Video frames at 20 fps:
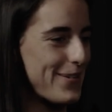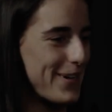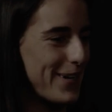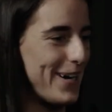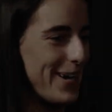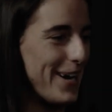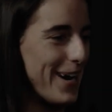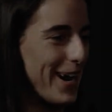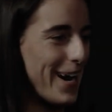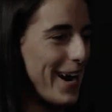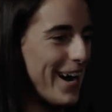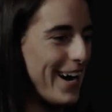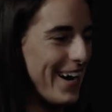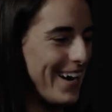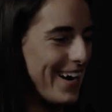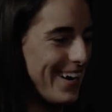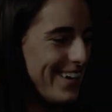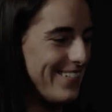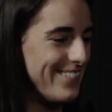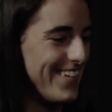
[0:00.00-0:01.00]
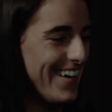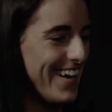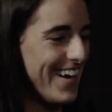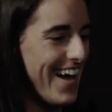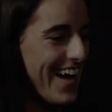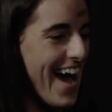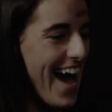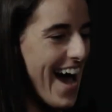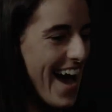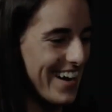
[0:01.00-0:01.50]
25-point
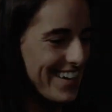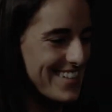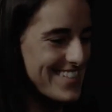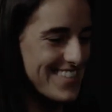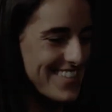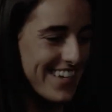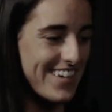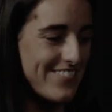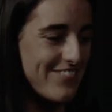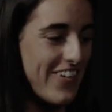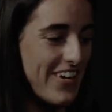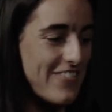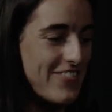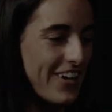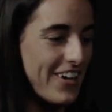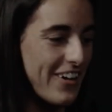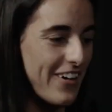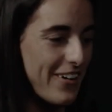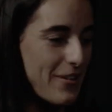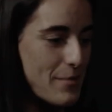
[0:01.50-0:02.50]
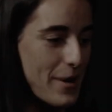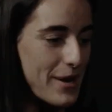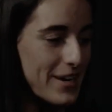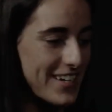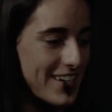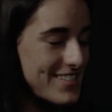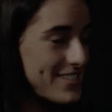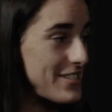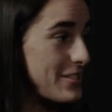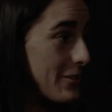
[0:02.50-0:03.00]
swing. We're not
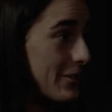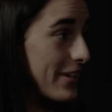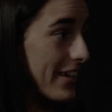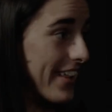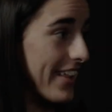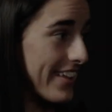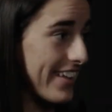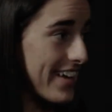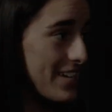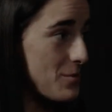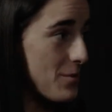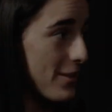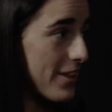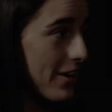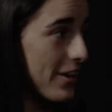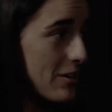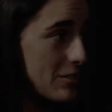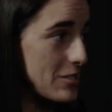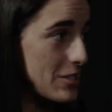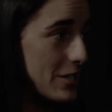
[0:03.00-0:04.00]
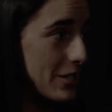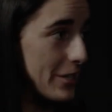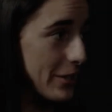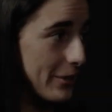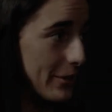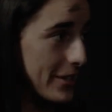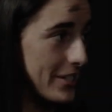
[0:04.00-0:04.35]
talking about a minor dip, that's a